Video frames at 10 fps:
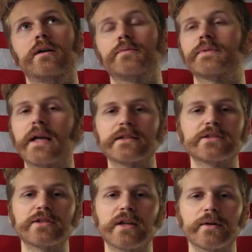
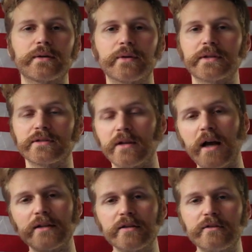Okay, so
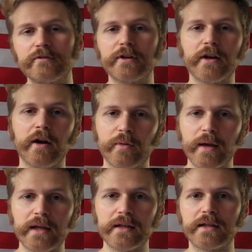God couldn't figure out a
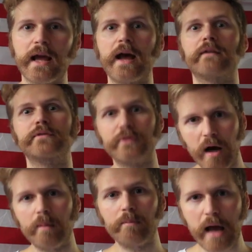way to have you
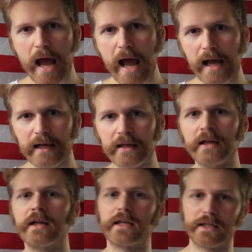come back
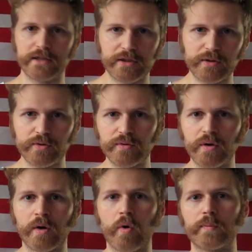into
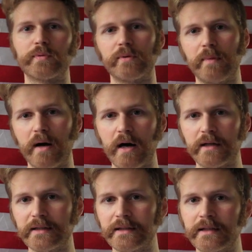a corporal
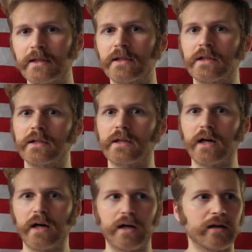body
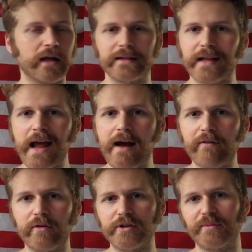and have
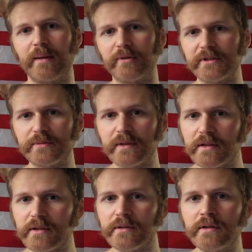all your memories with
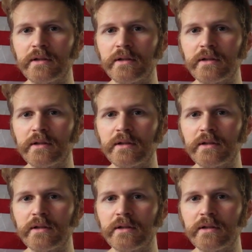you.